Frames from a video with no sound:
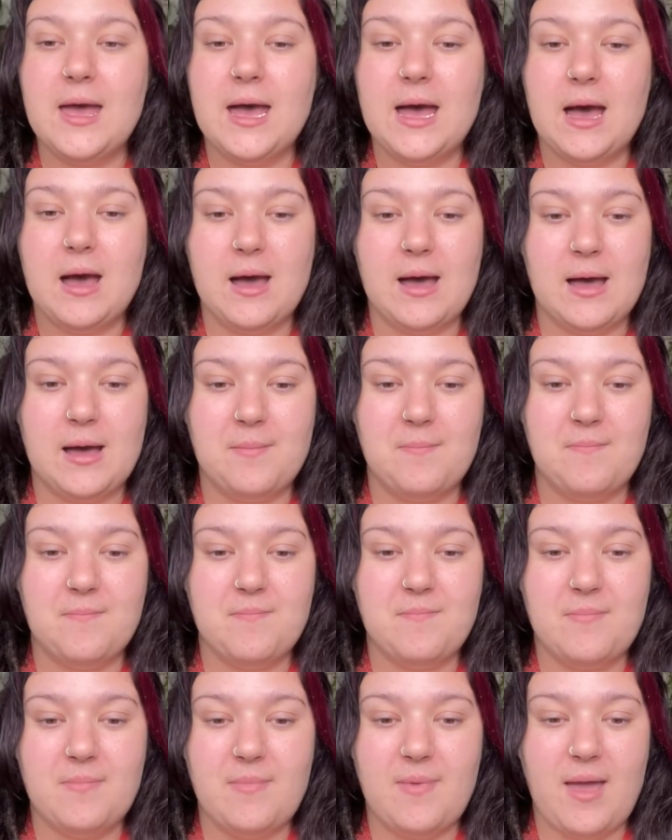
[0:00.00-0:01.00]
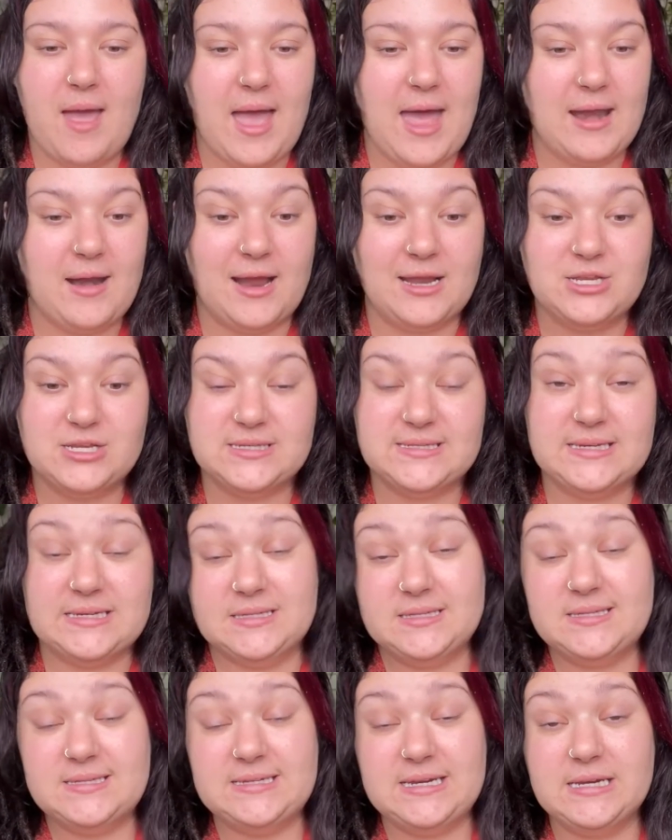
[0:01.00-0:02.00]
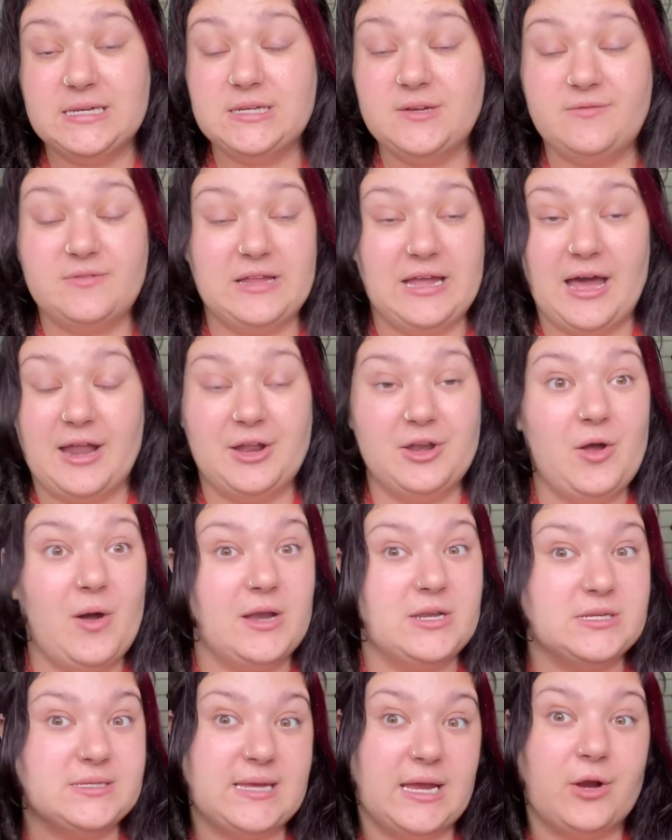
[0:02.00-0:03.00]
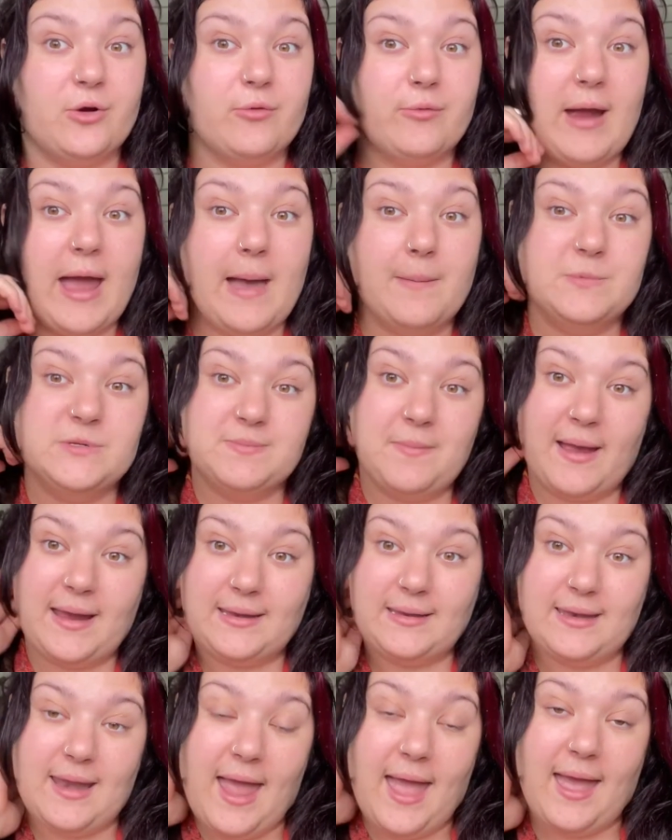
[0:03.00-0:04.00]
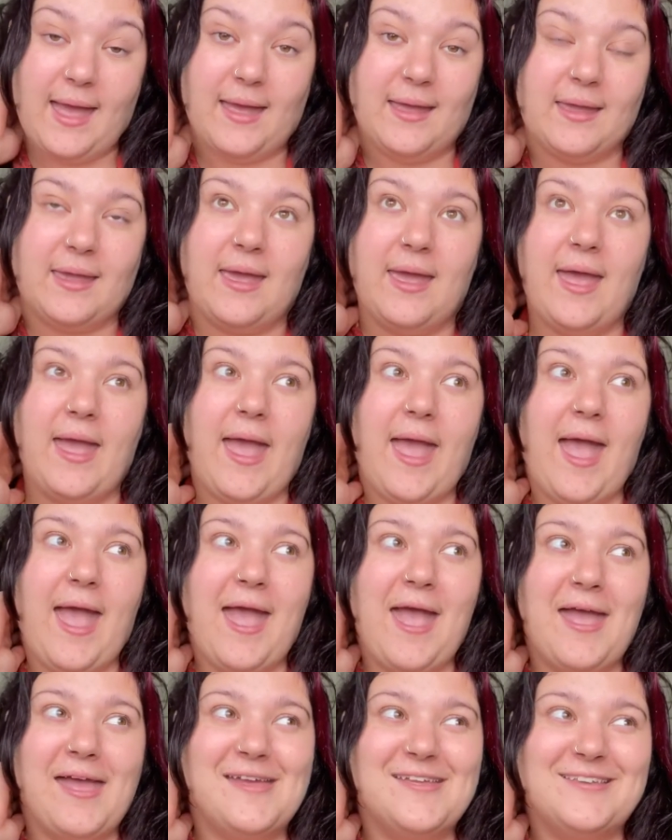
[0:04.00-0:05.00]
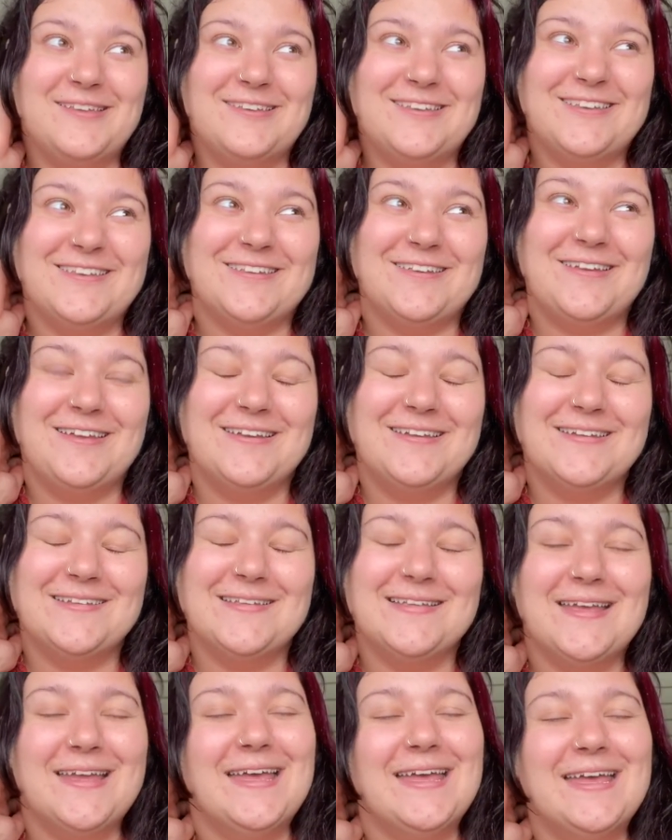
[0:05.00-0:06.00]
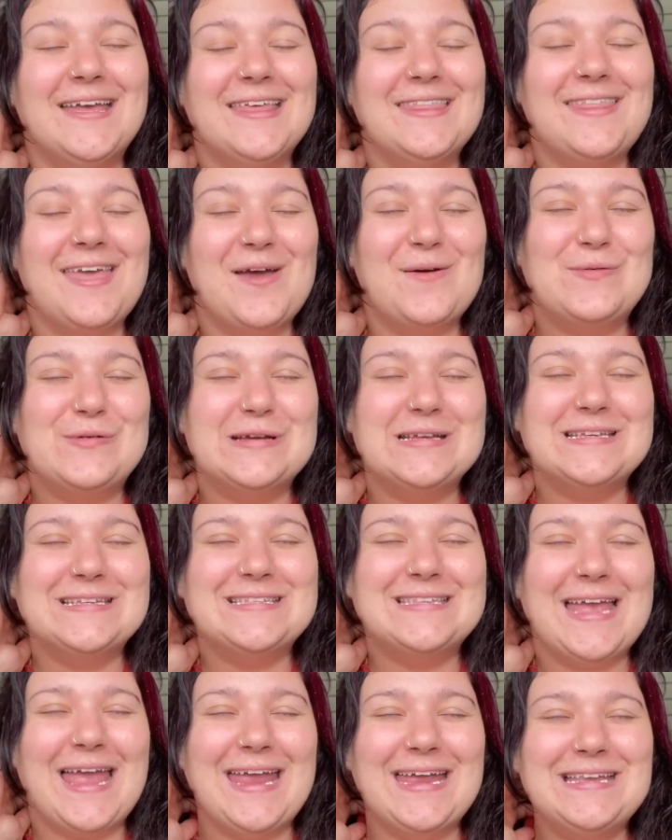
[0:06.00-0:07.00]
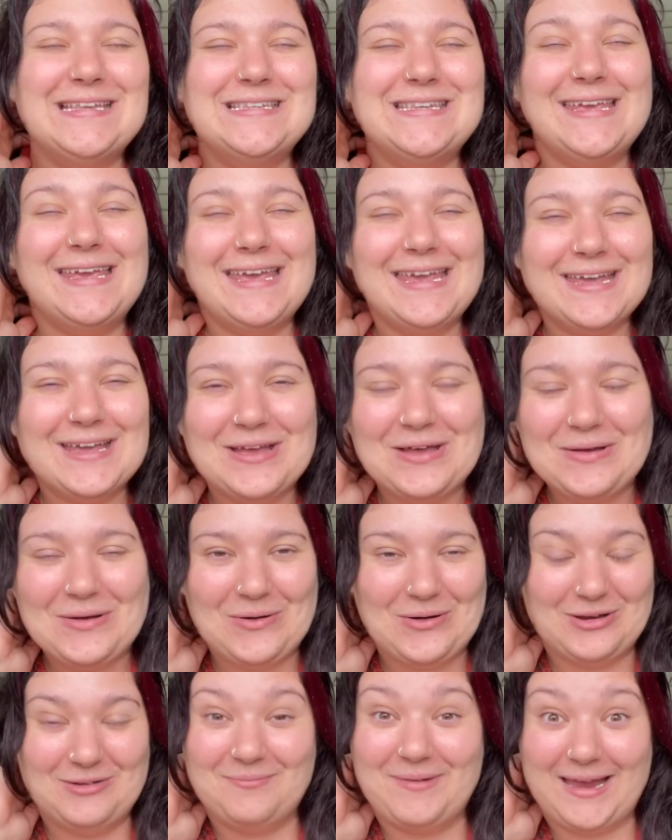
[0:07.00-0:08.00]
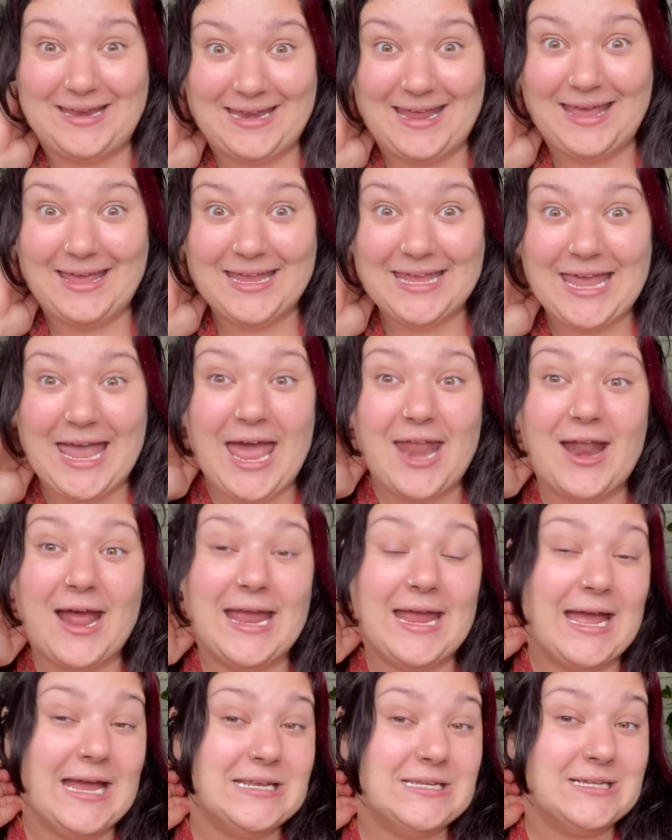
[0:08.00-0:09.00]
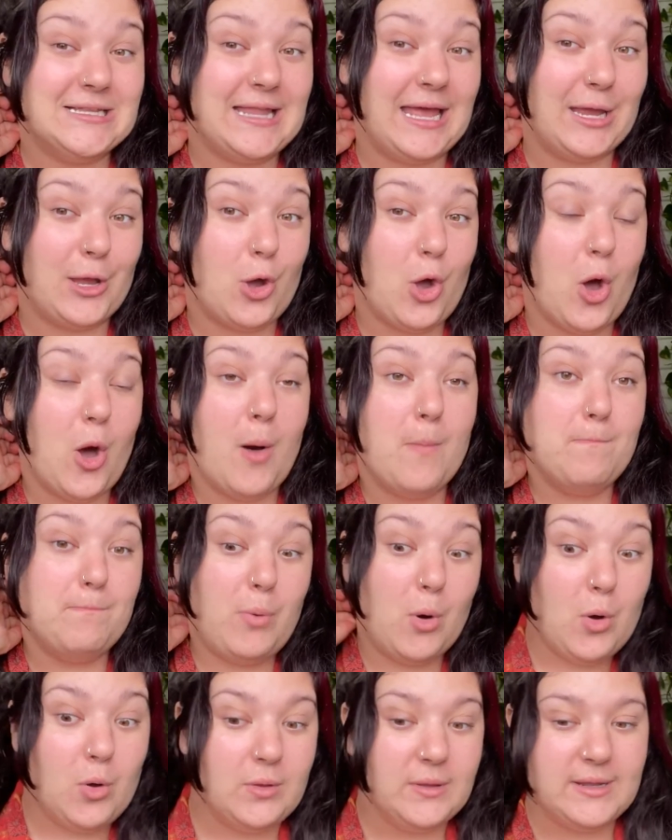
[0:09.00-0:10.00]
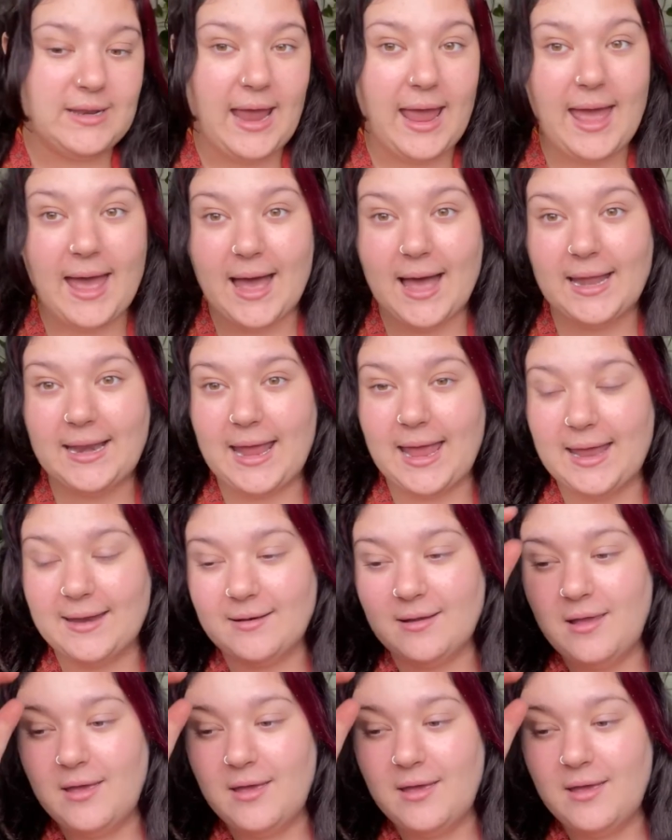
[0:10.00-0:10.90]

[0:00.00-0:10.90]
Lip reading: and I just instinctively, I just grabbed my neck, and there was a tick on my neck, and I had to pull it out, and